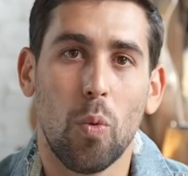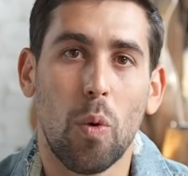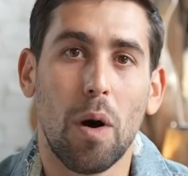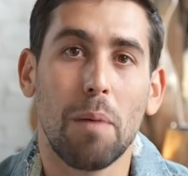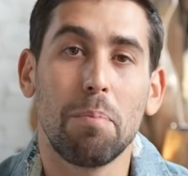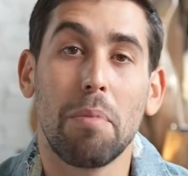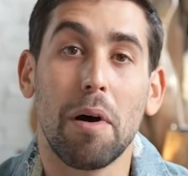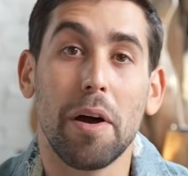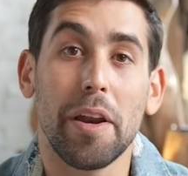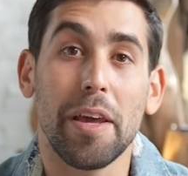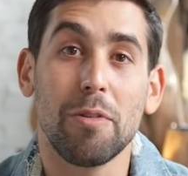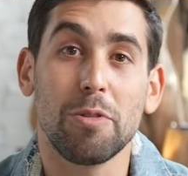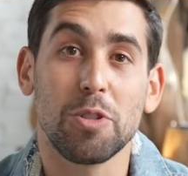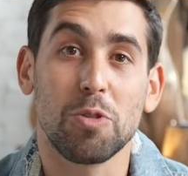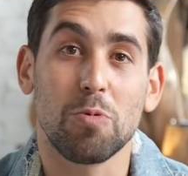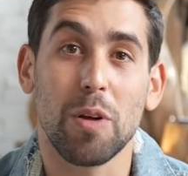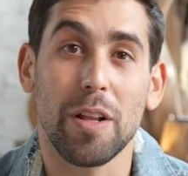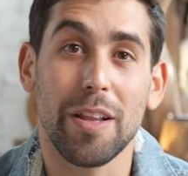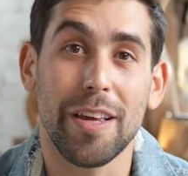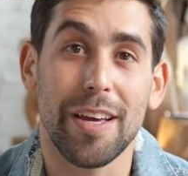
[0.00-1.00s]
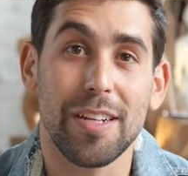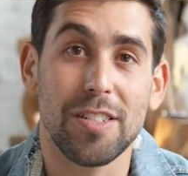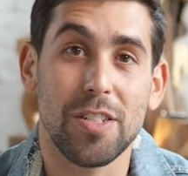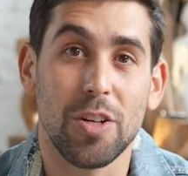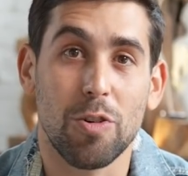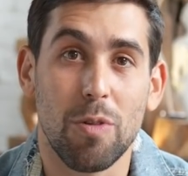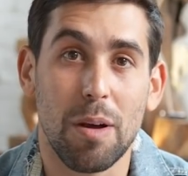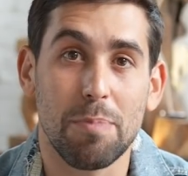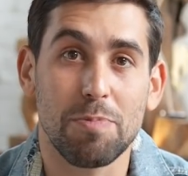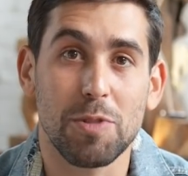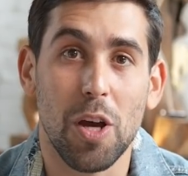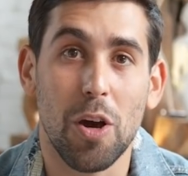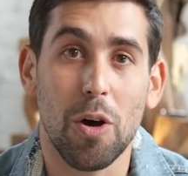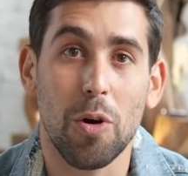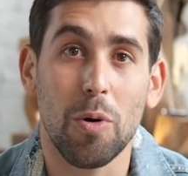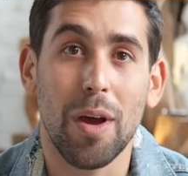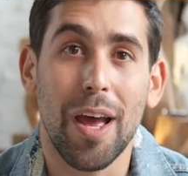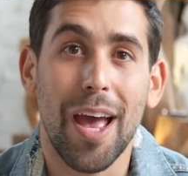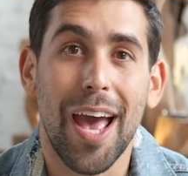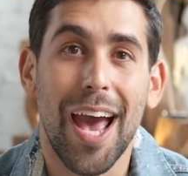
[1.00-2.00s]
One buddy was really into
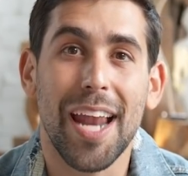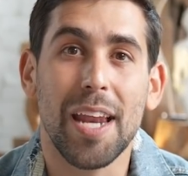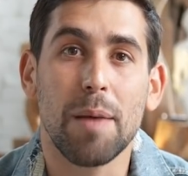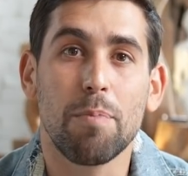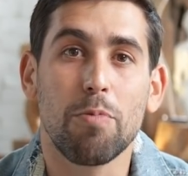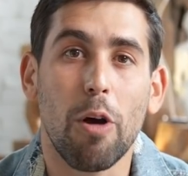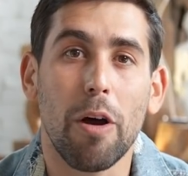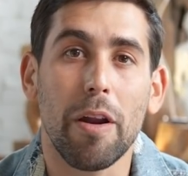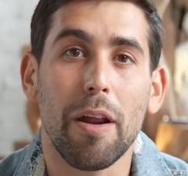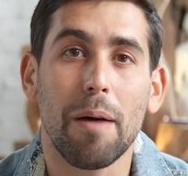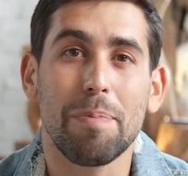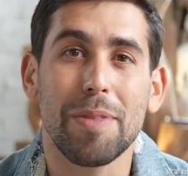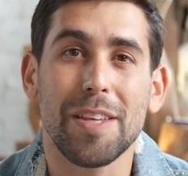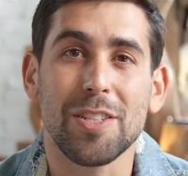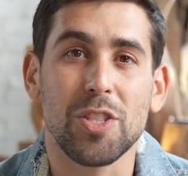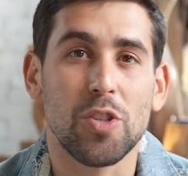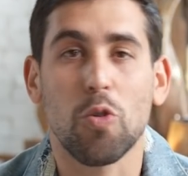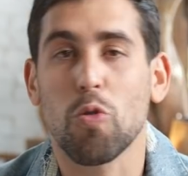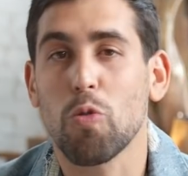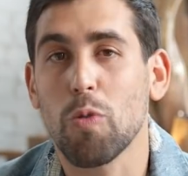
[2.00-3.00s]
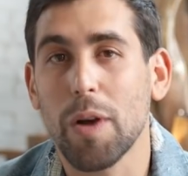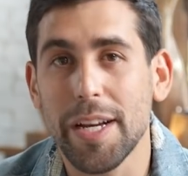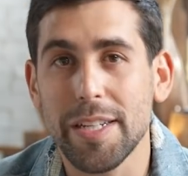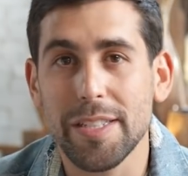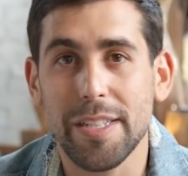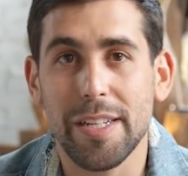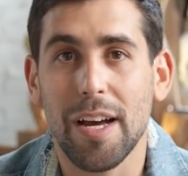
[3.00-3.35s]
crypto, and he brought up this crazy